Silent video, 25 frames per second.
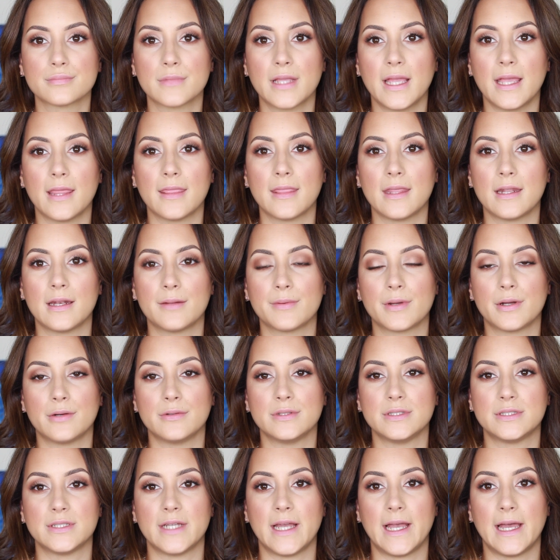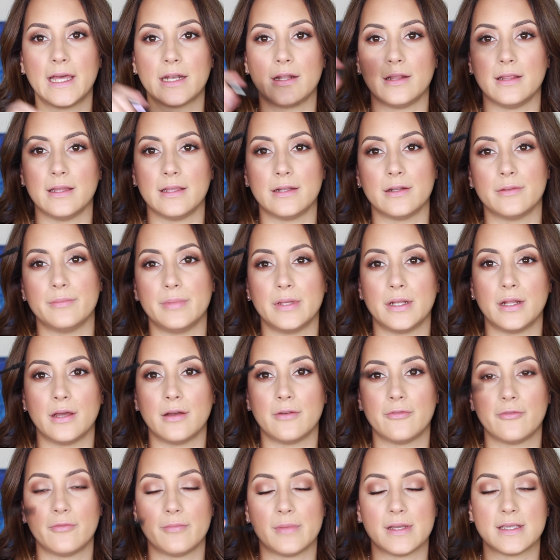And then I'm going to add a little bit
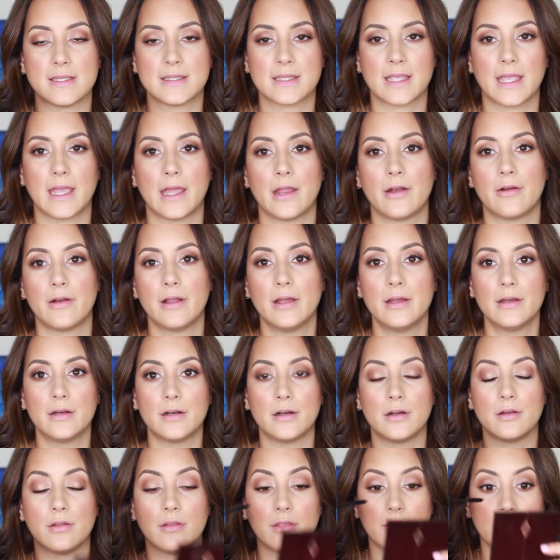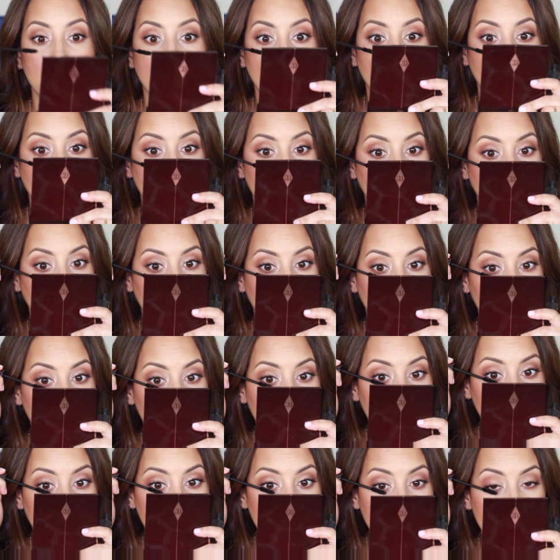of mascara on the
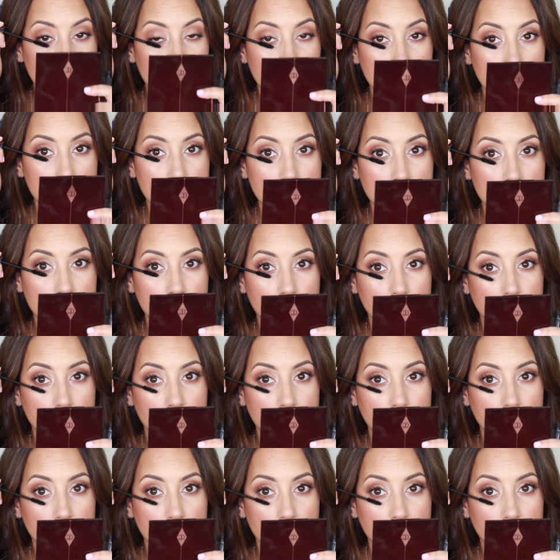lower lashes.